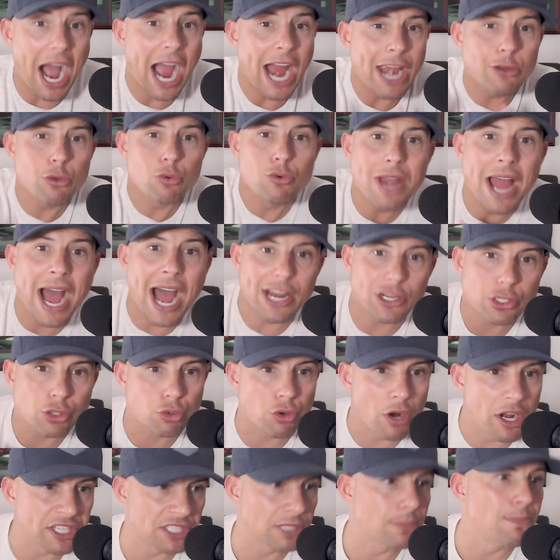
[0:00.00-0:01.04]
I do not
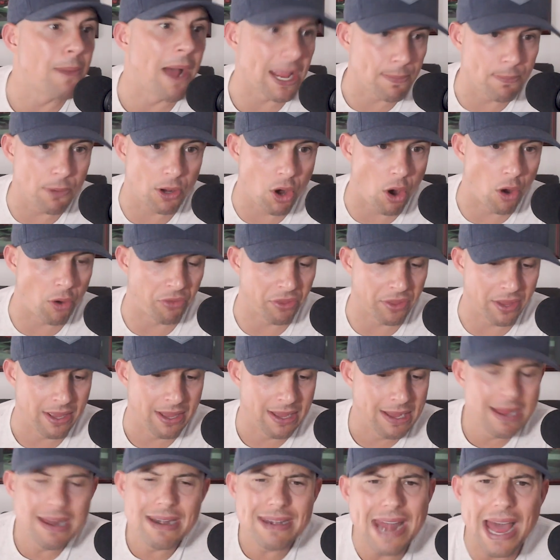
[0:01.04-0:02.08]
trust Mike McCarthy.
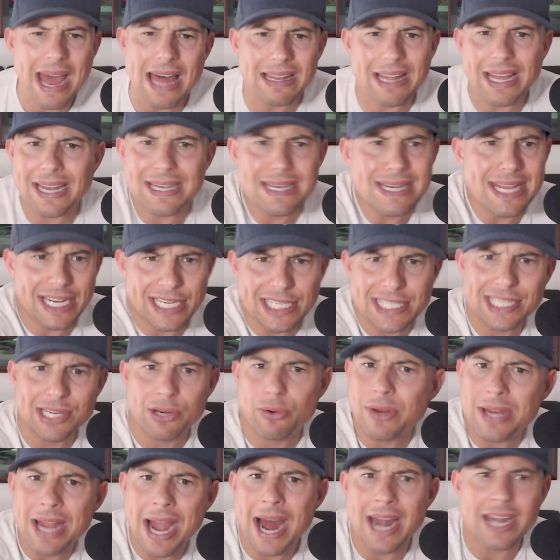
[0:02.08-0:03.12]
Not like Nick
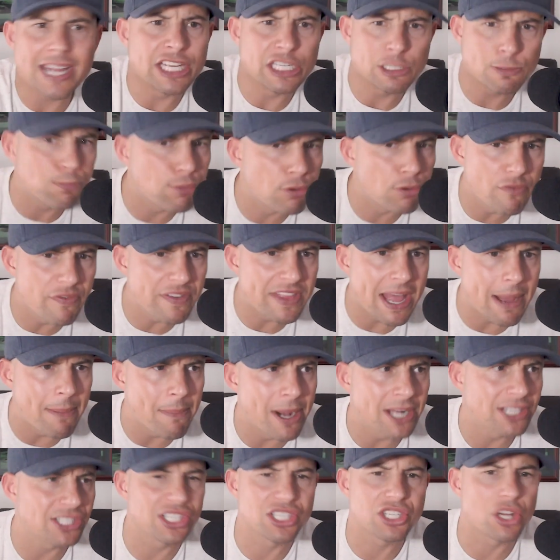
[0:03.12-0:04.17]
Sirianni has proven that
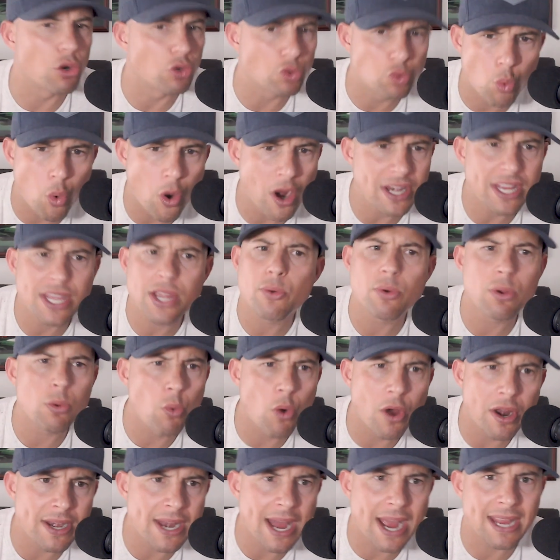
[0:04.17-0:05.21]
much. He's coached 1 year, he
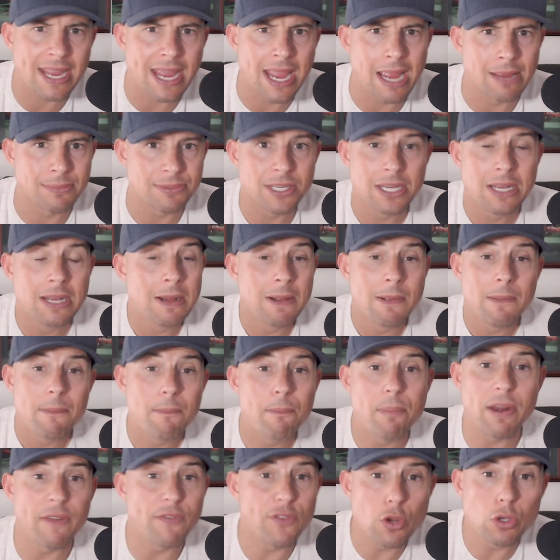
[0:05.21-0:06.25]
won 9 games.
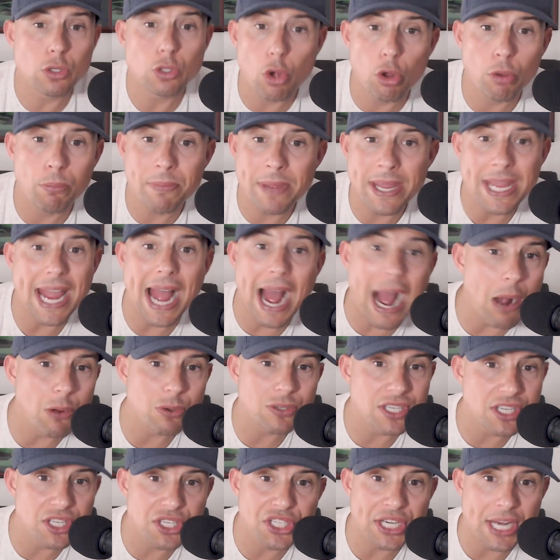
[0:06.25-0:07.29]
But if you told me I
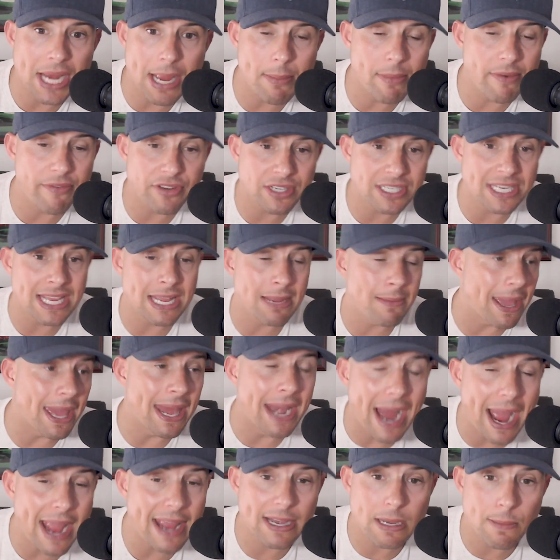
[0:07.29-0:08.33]
was the GM of a team
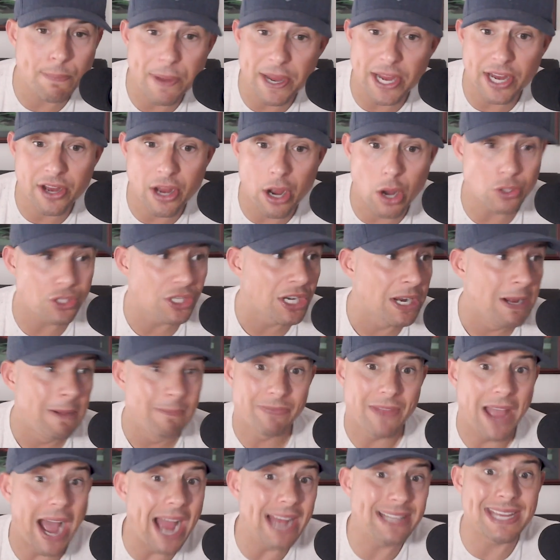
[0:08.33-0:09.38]
and I had to pick a coach,
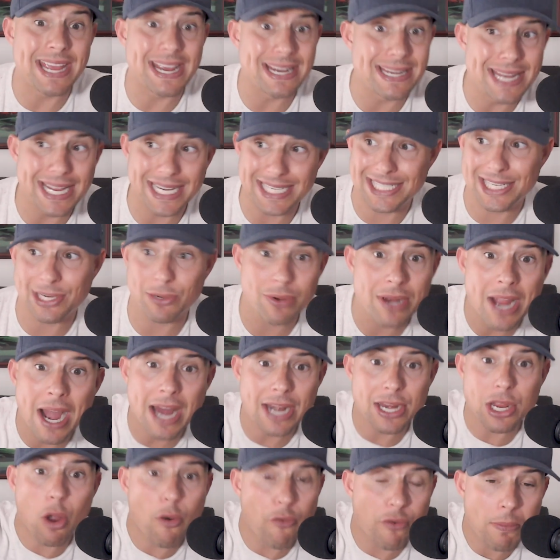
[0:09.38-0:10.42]
I'd take Nick
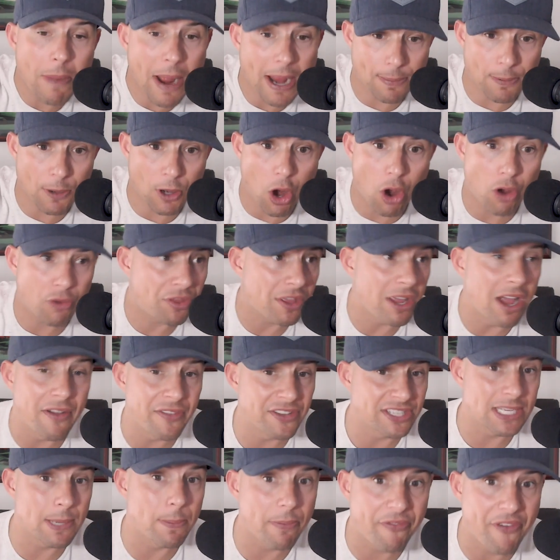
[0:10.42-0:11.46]
Sirianni over Mike McCarthy on
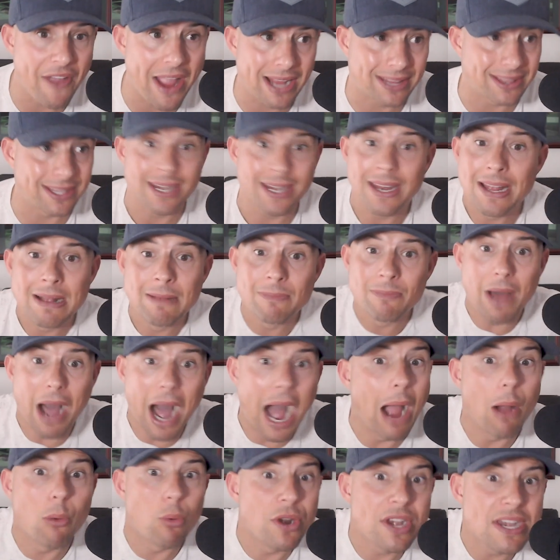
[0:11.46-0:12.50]
the simple fact that
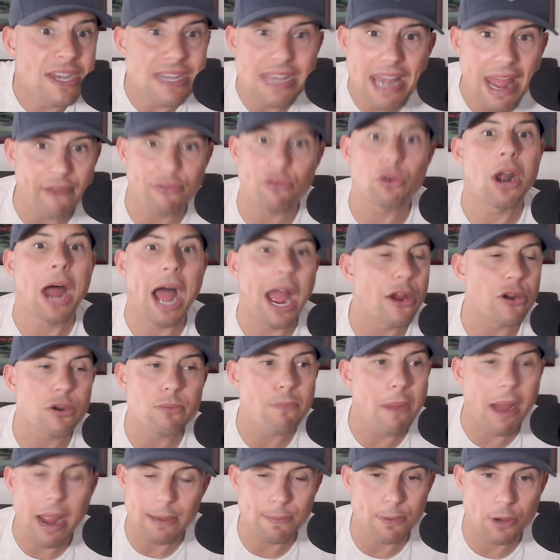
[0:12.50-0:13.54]
I would never hire
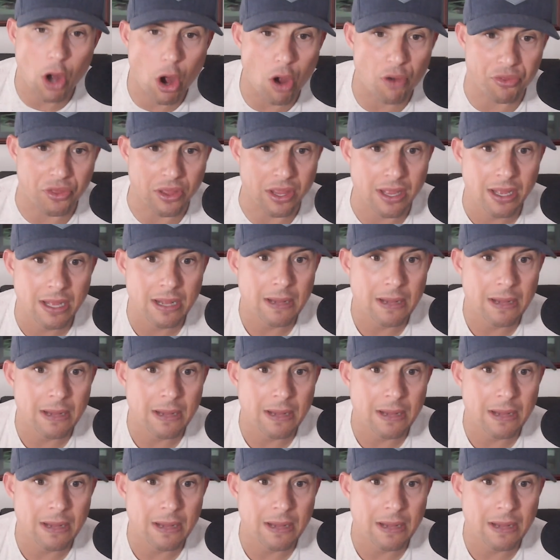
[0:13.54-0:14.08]
Mike McCarthy.